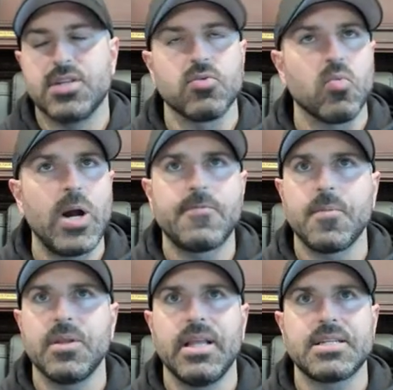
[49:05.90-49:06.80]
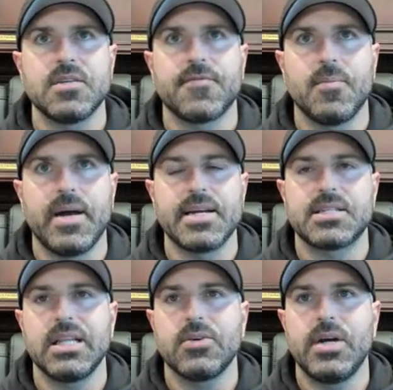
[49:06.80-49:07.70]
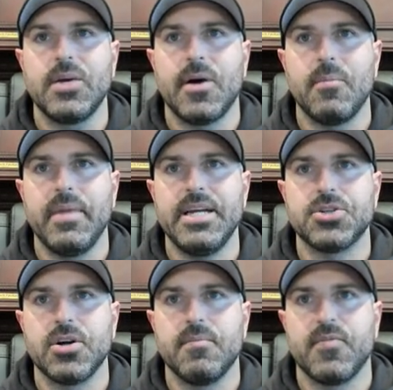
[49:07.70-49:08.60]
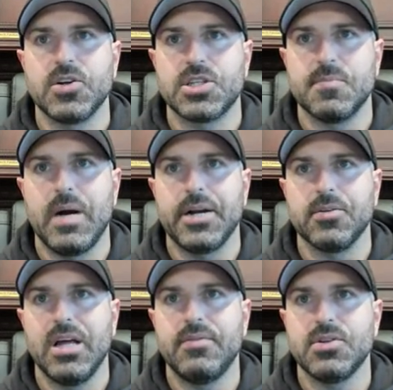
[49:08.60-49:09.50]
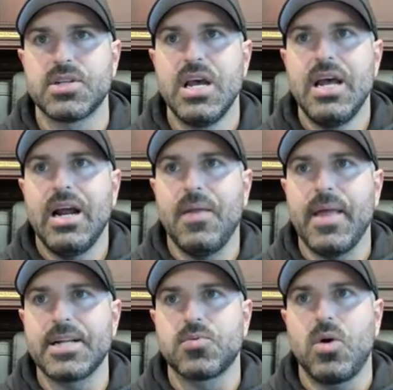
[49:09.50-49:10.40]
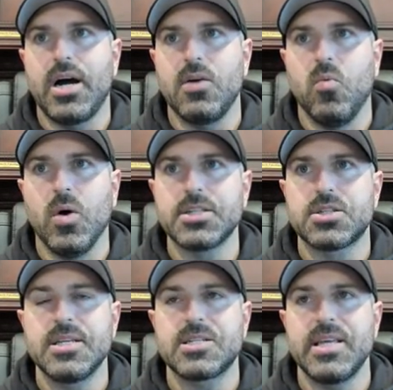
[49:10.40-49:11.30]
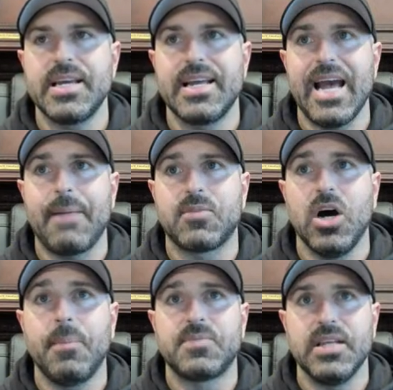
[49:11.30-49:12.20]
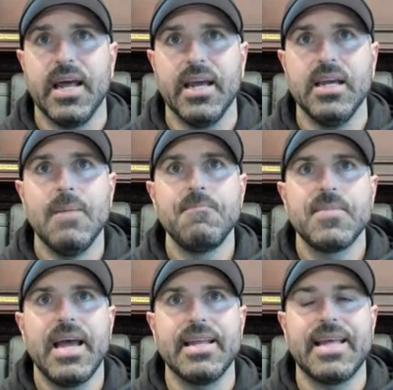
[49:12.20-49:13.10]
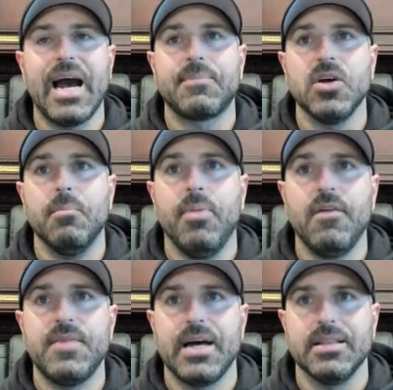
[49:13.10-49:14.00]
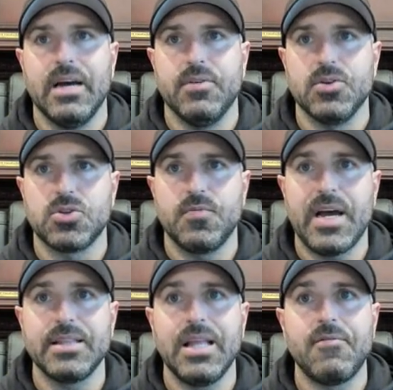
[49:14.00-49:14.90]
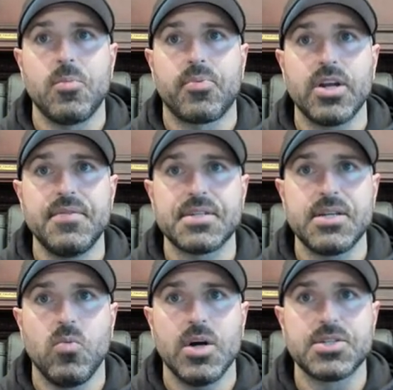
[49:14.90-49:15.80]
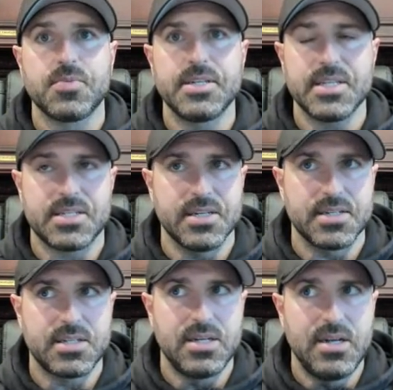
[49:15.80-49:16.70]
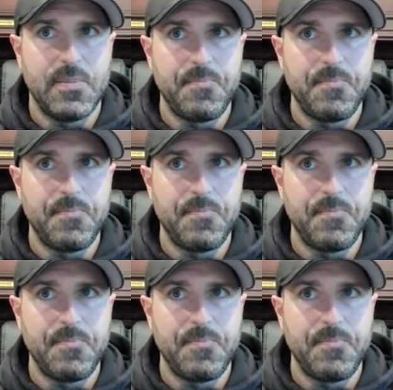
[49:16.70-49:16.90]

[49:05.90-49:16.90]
It's right from the lesson from my accelerator about major versus minor levels. And that's why once this thing gapped up today and gapped above that level, so if that level previously was resistance,